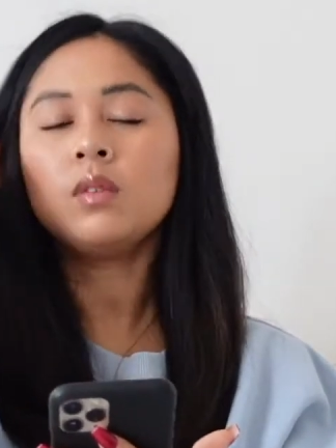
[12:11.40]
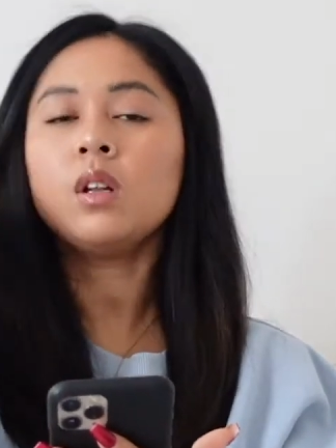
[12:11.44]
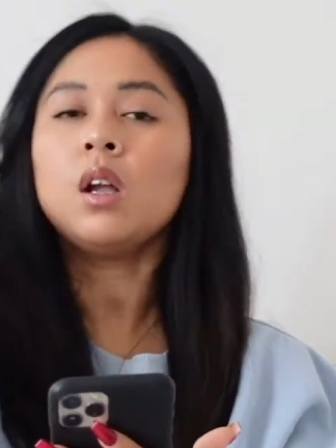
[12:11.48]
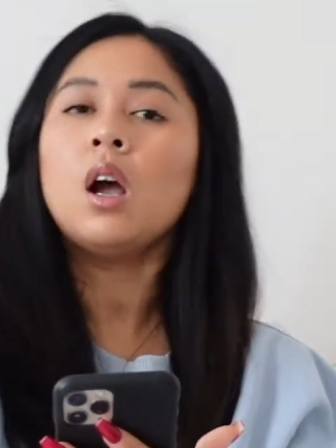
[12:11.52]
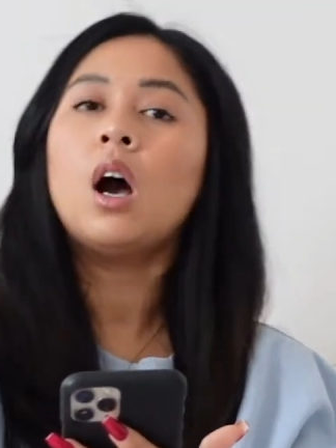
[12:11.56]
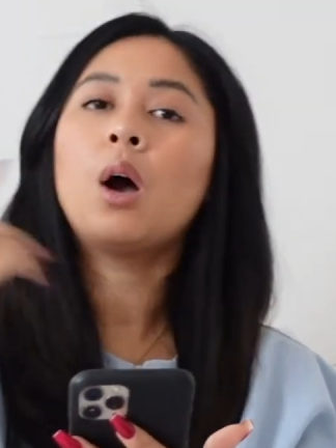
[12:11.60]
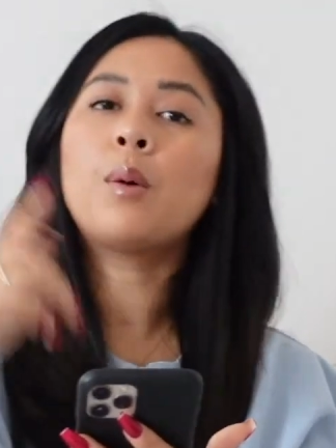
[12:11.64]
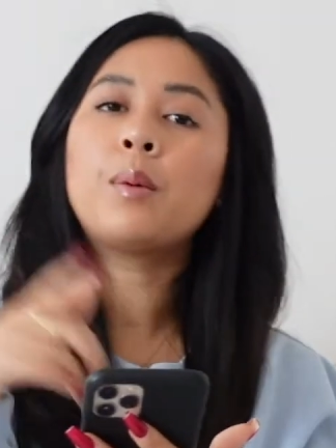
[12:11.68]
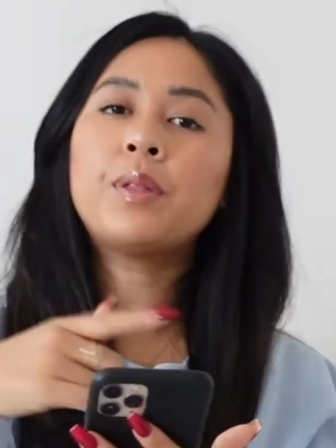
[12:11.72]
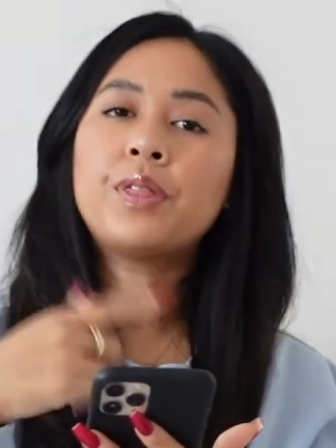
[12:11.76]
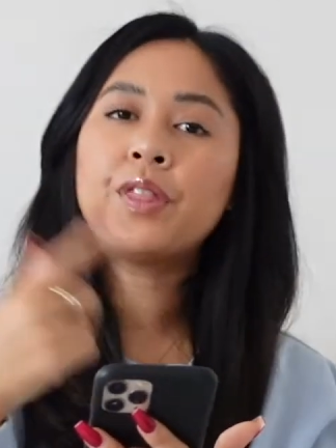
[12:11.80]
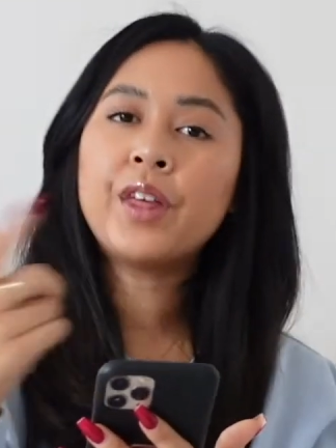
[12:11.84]

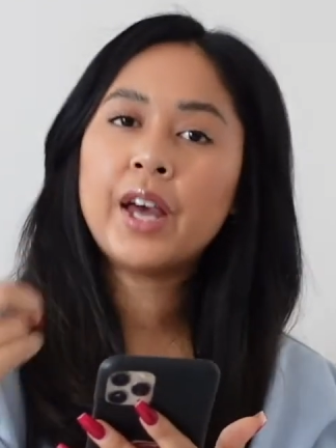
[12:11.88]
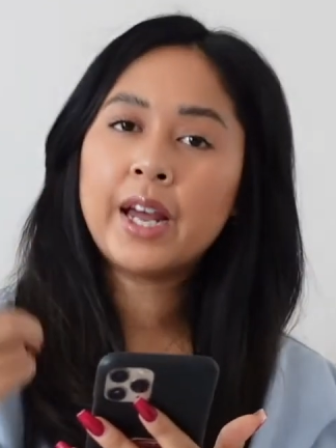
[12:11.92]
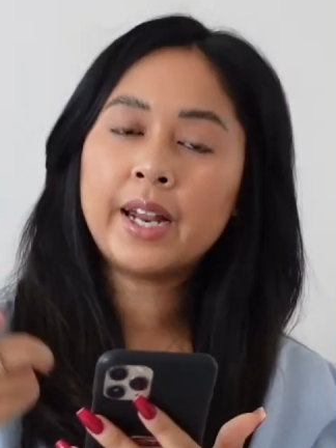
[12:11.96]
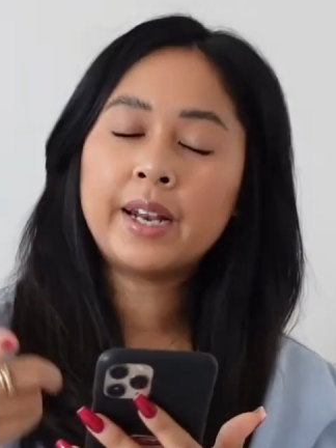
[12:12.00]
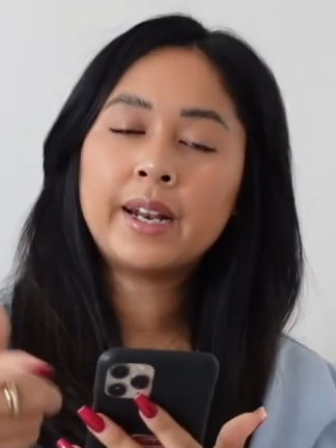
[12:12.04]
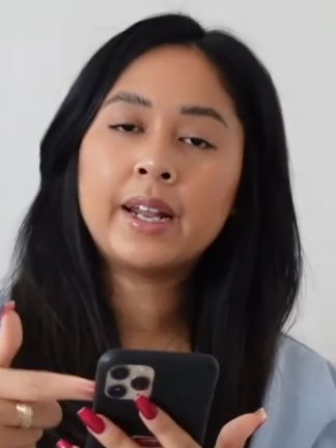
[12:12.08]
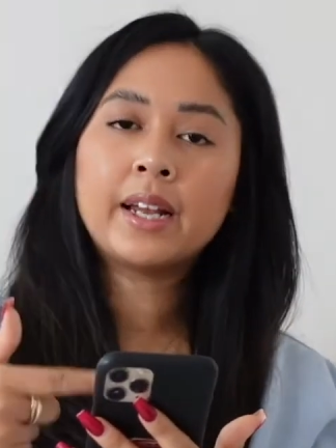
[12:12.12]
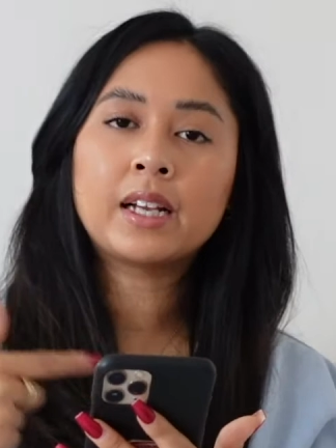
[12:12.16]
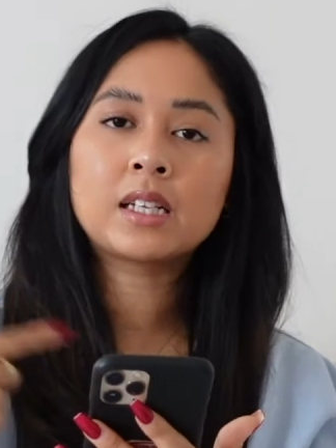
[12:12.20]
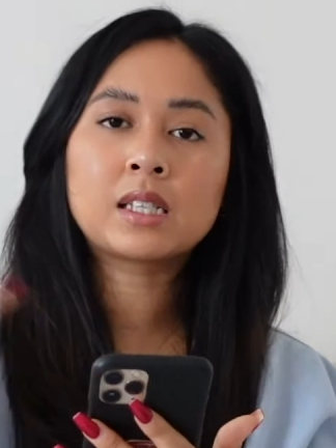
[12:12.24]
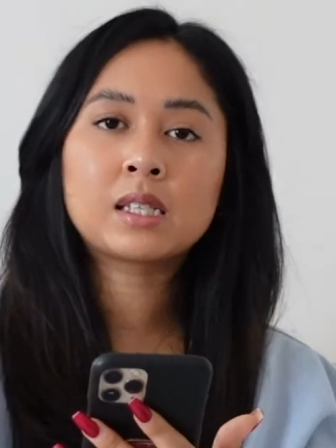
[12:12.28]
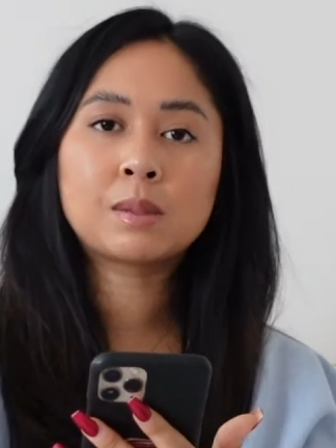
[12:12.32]
I would
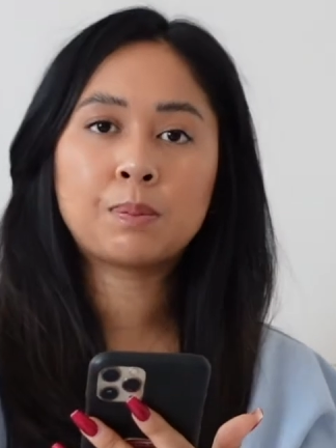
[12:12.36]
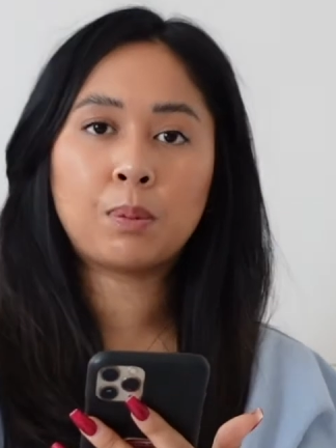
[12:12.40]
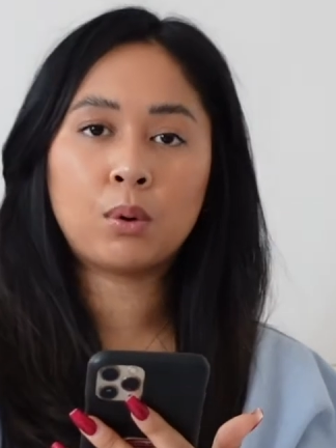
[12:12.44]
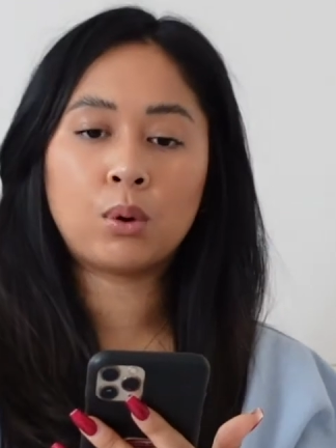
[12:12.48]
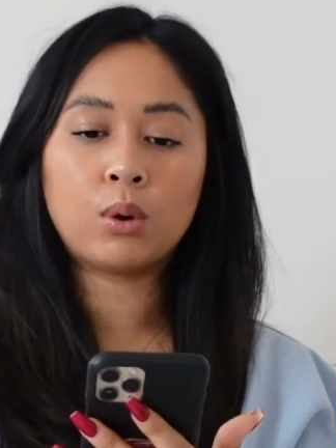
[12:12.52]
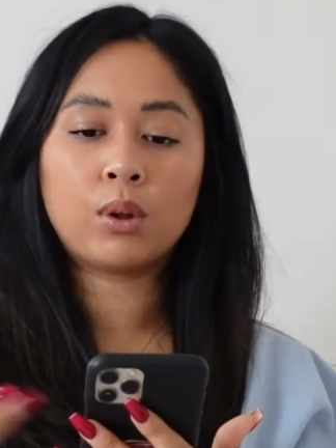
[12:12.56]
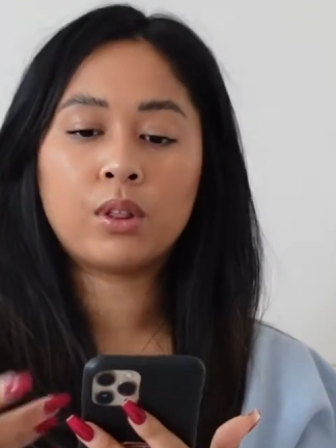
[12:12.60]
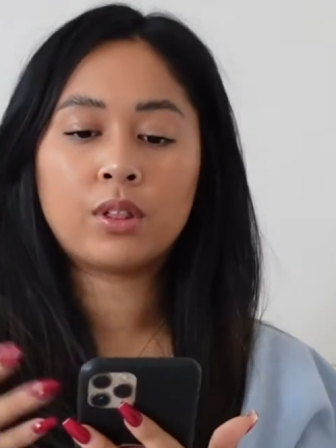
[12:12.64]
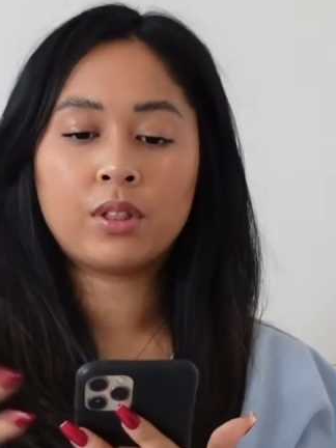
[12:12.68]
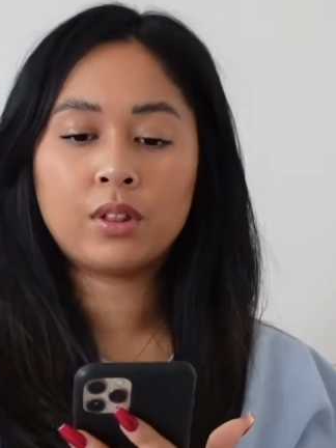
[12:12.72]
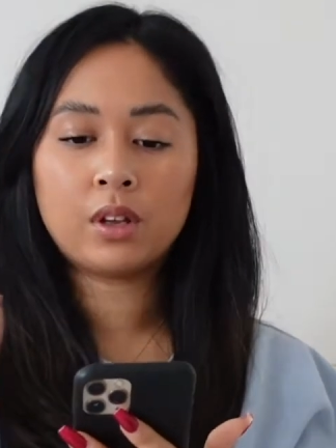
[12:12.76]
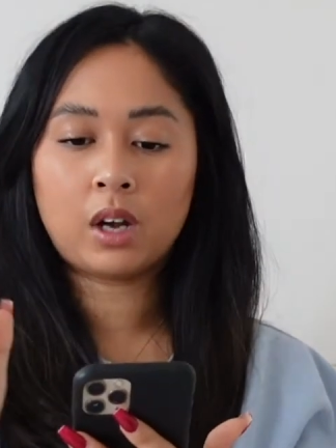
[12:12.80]

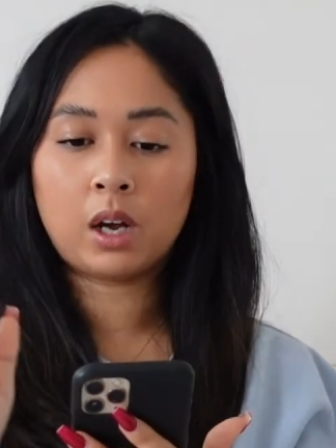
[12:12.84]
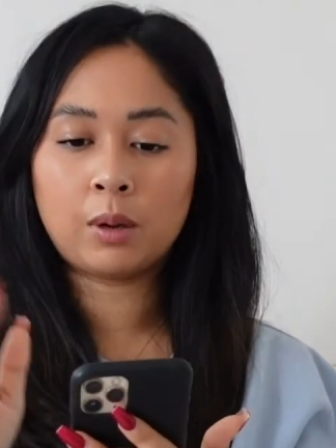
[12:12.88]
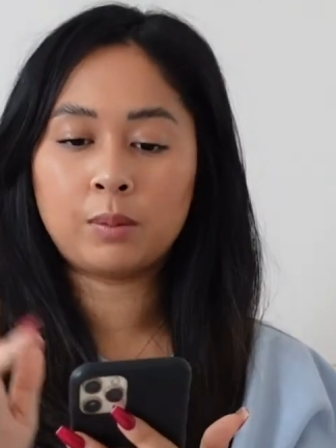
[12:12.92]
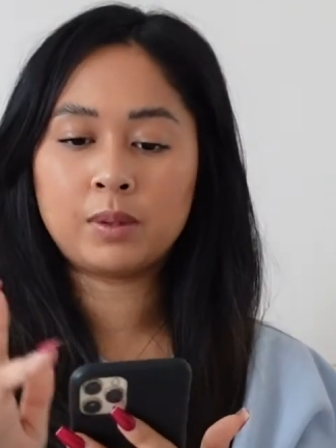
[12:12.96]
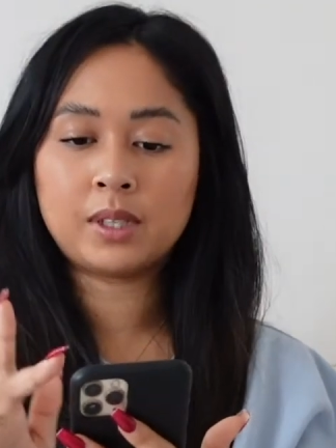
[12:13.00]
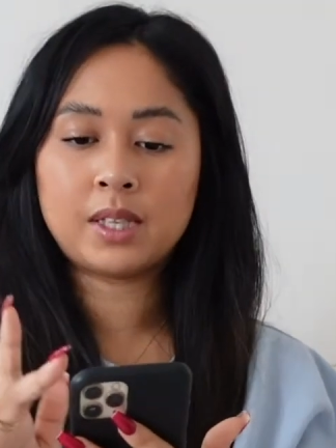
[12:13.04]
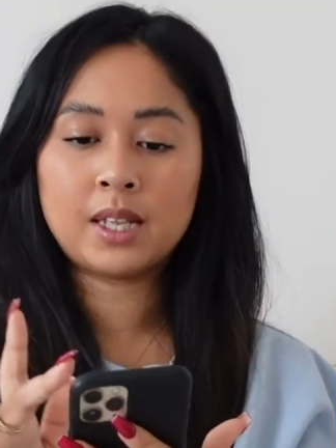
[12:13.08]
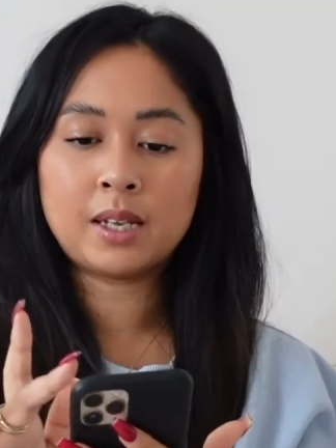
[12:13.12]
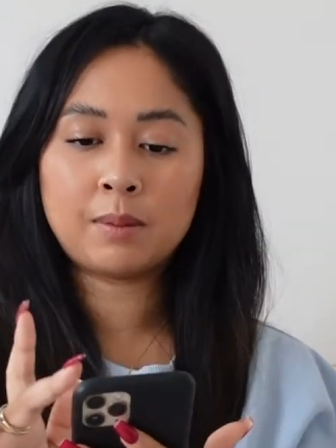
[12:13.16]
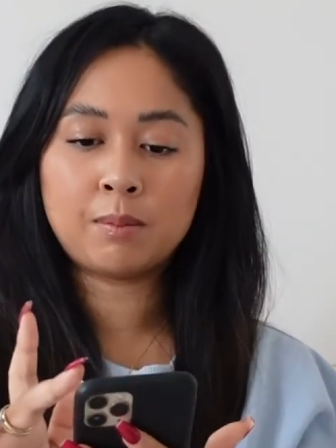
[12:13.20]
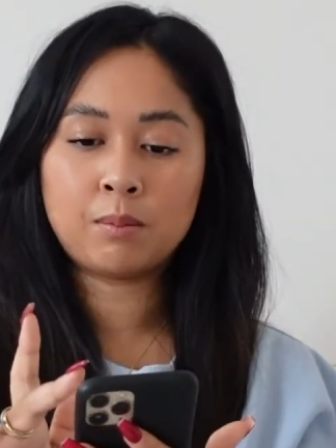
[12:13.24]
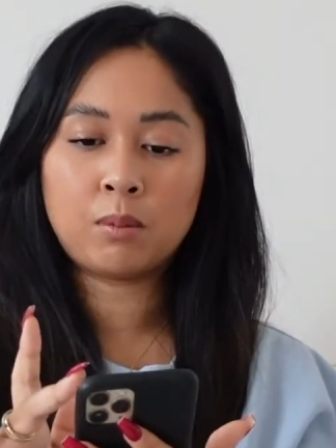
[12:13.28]

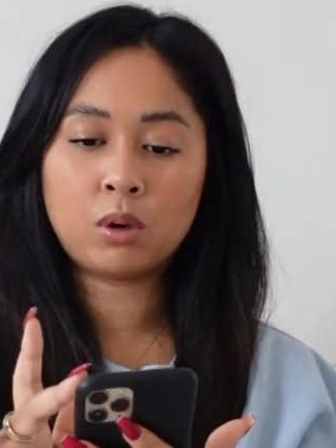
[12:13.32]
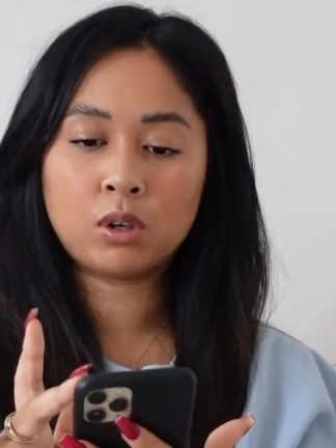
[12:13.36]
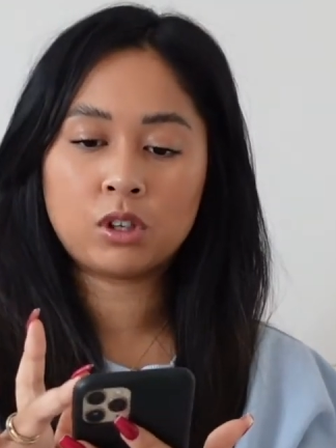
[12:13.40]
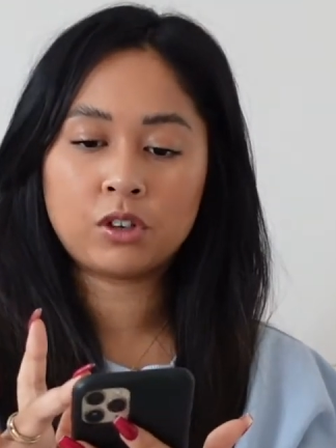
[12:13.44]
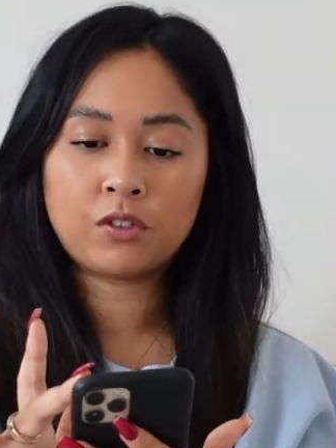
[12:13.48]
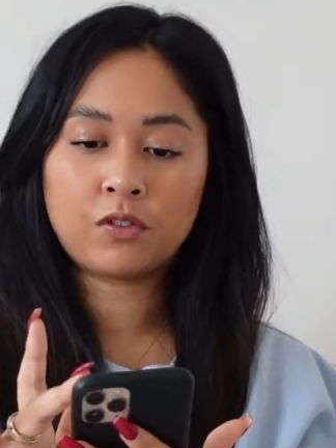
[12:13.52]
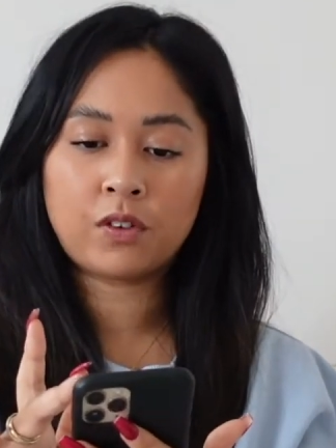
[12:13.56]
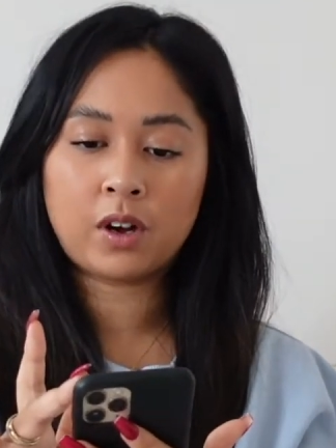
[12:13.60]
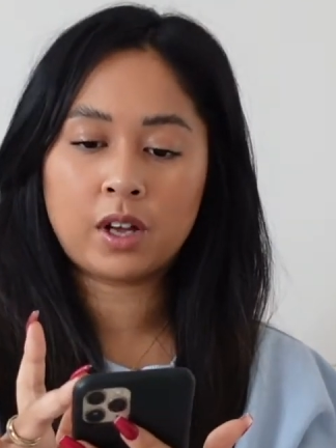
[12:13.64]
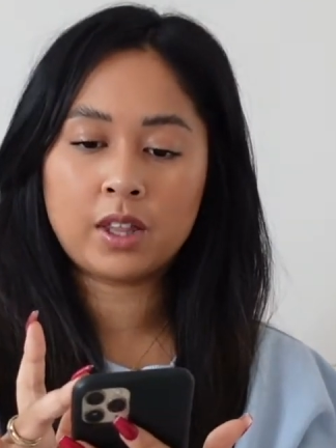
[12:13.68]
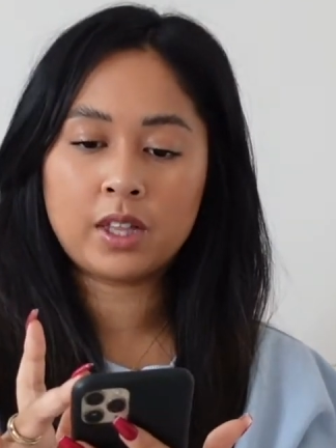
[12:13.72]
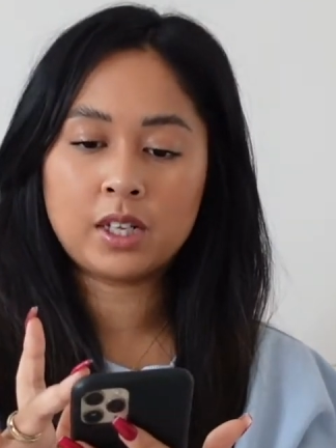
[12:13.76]
then
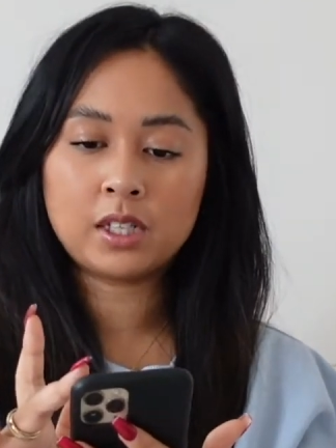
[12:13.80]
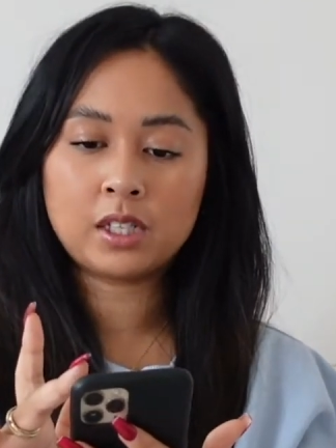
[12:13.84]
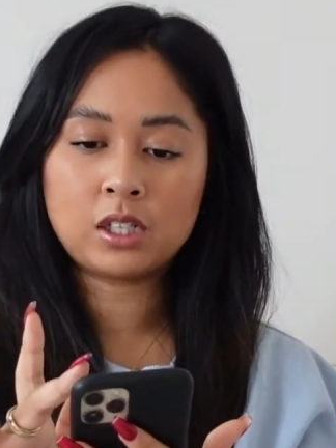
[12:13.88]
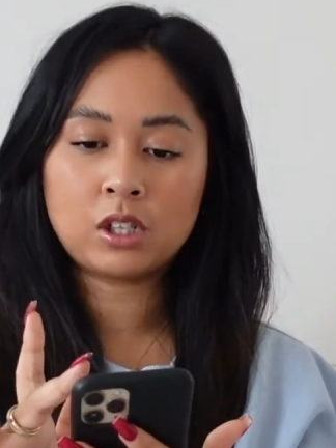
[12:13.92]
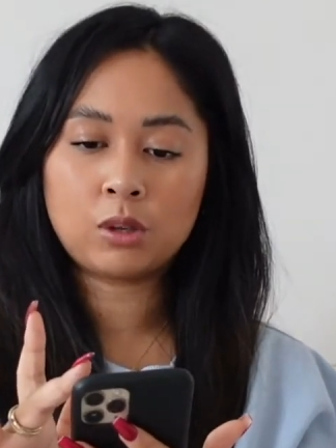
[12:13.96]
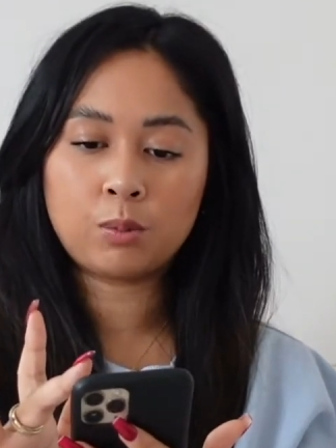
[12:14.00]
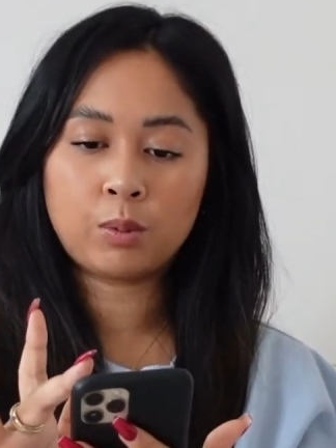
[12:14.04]
modify this.